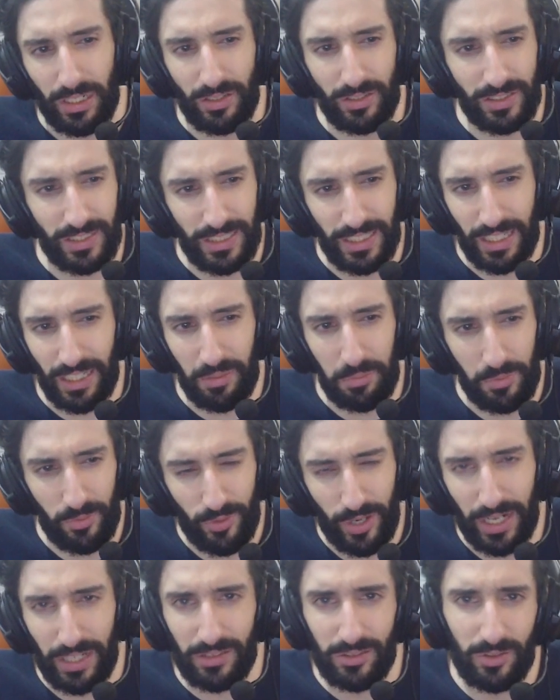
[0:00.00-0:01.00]
CM
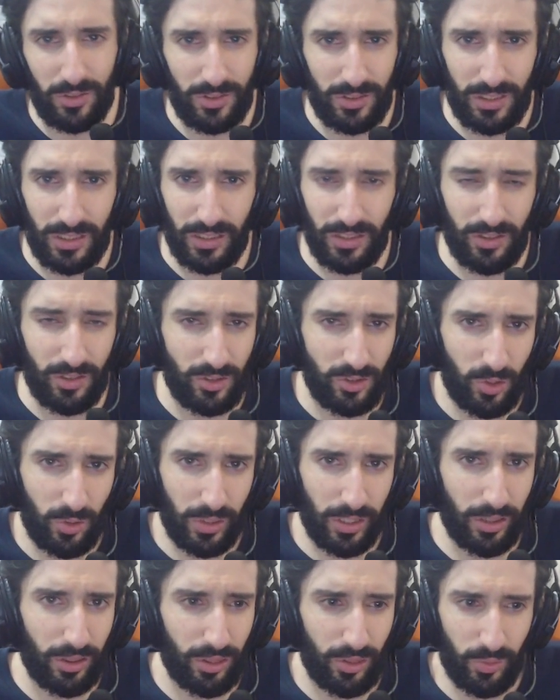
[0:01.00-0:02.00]
fractals, uh, there's
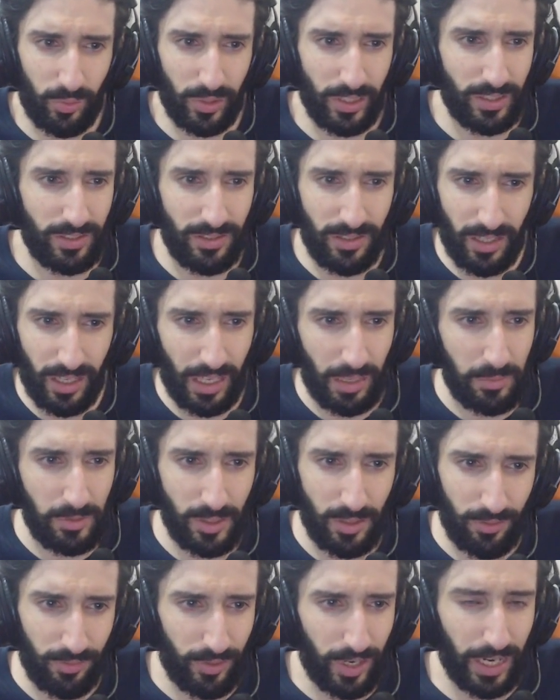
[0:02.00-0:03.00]
only three CMs
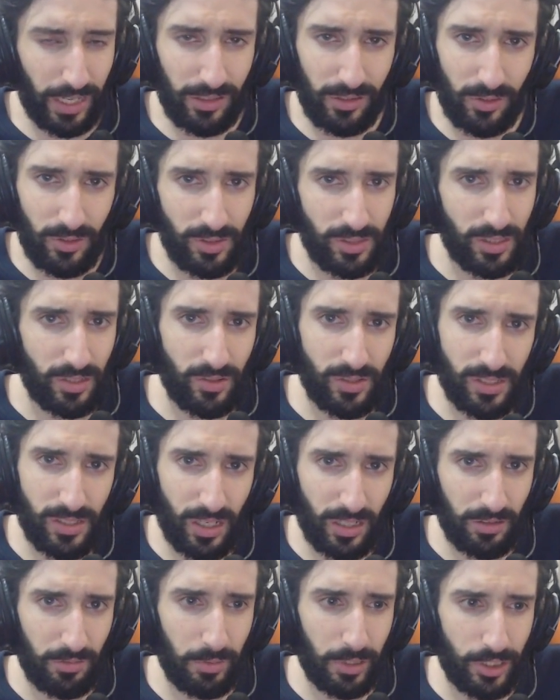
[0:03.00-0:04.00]
in fractals. There is
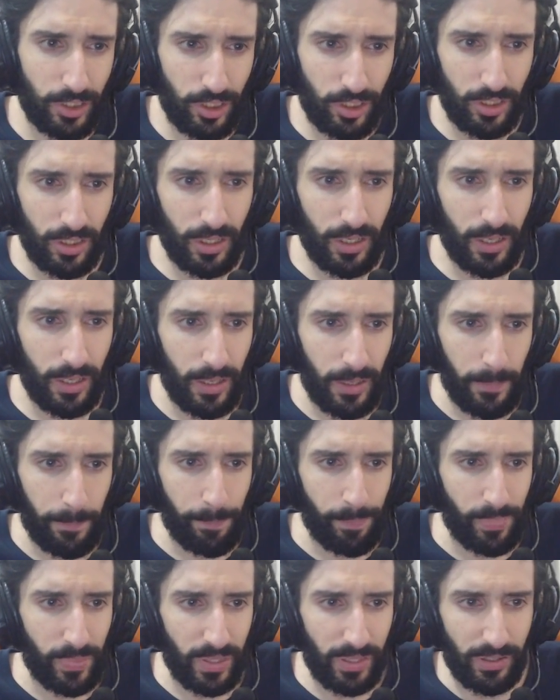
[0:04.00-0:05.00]
not much
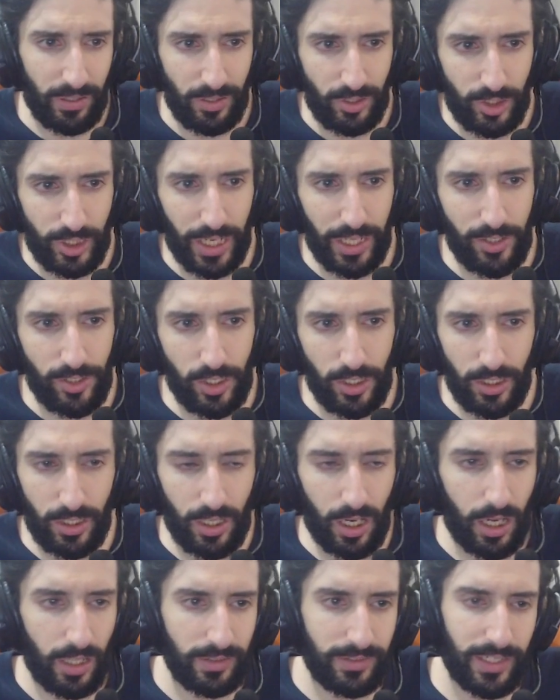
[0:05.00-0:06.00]
uh, challenging
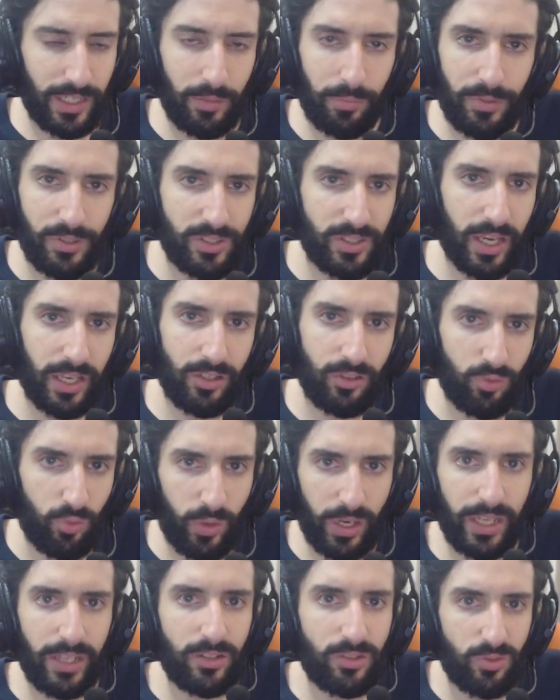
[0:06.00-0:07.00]
content besides
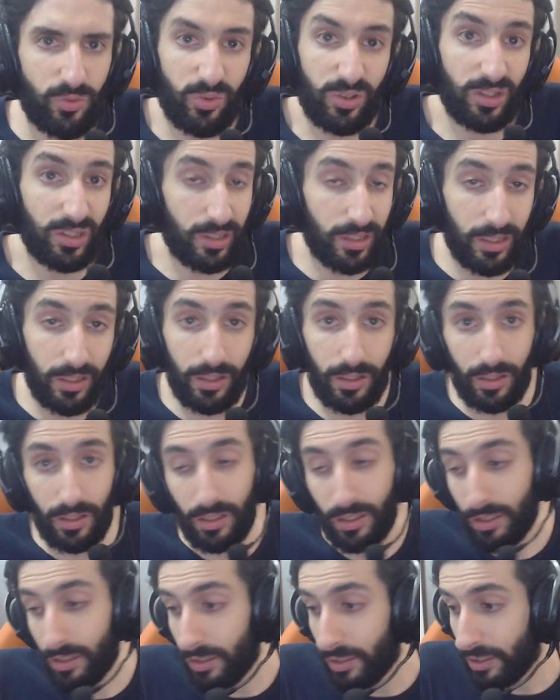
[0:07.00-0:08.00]
raids, really.
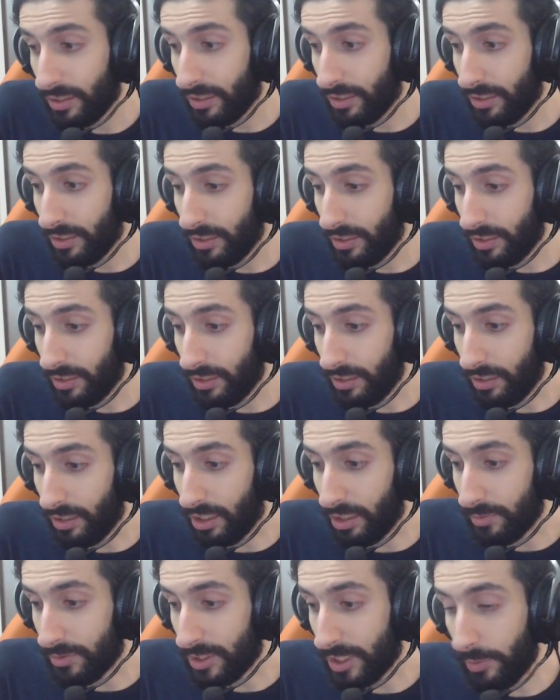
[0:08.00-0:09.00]

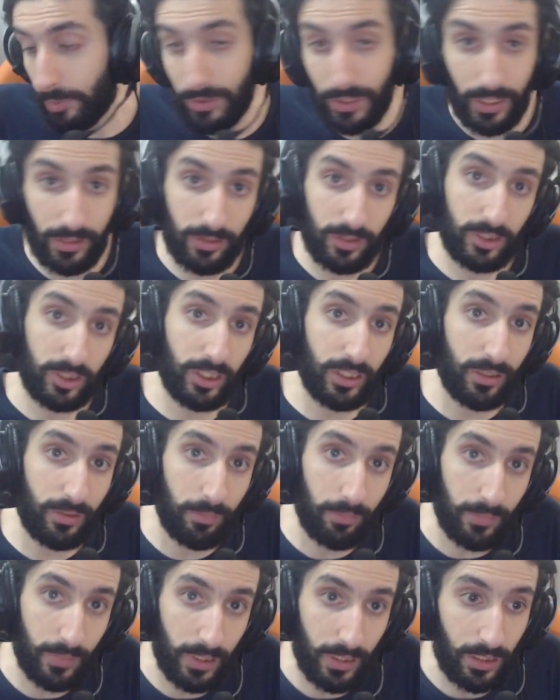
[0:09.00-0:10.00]
Um, so I would like to see
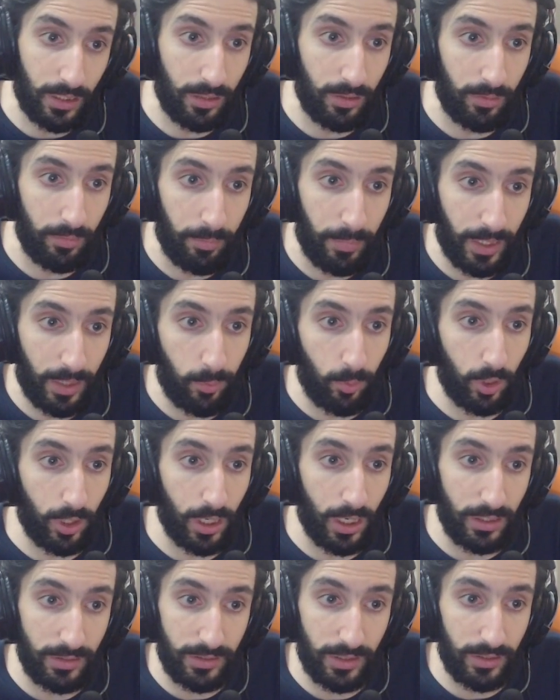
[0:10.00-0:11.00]
them uh, make more
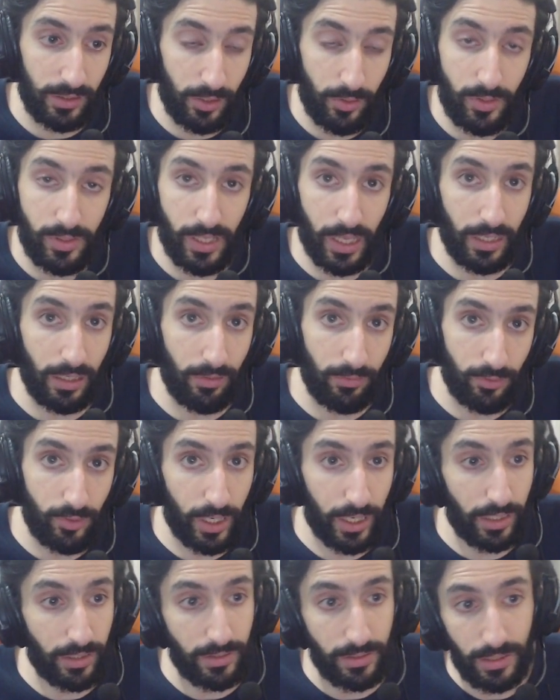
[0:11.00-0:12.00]
content. There is End of
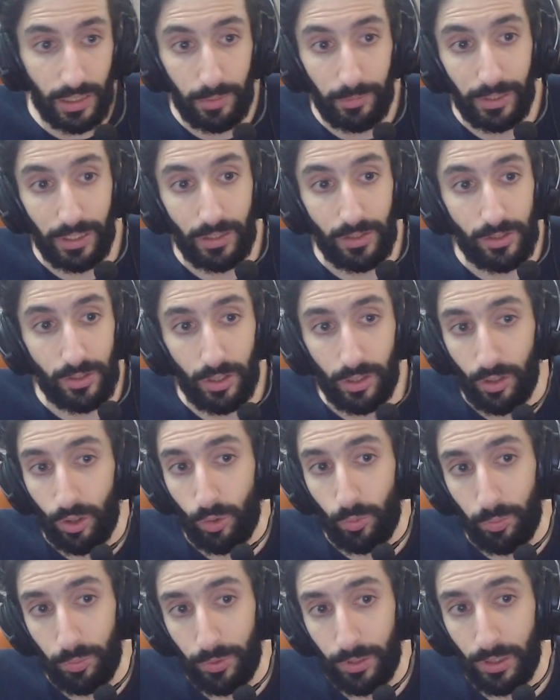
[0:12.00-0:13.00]
Dragons coming in, so I
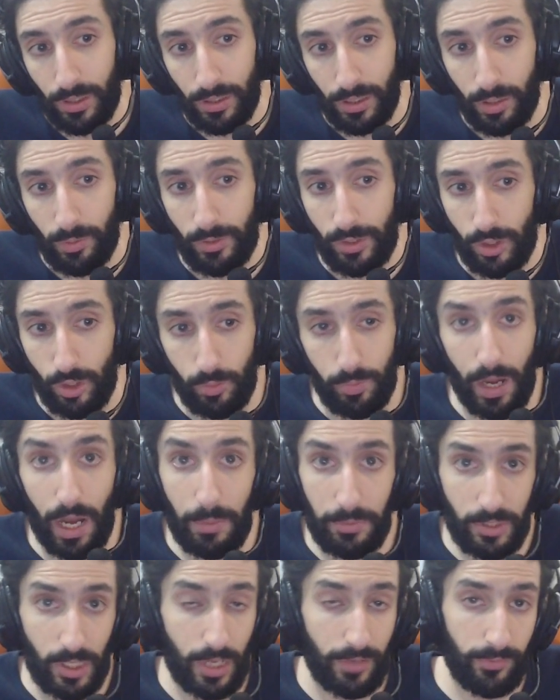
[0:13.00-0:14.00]
hope uh, Guild Wars 2
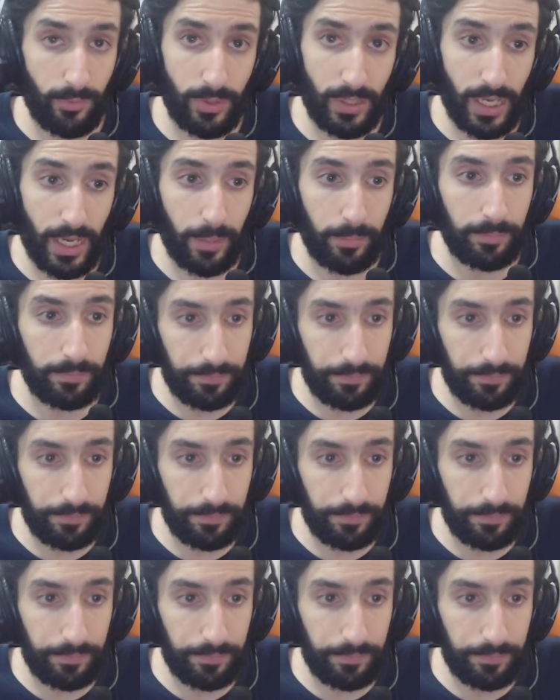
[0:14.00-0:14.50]
pops off with that.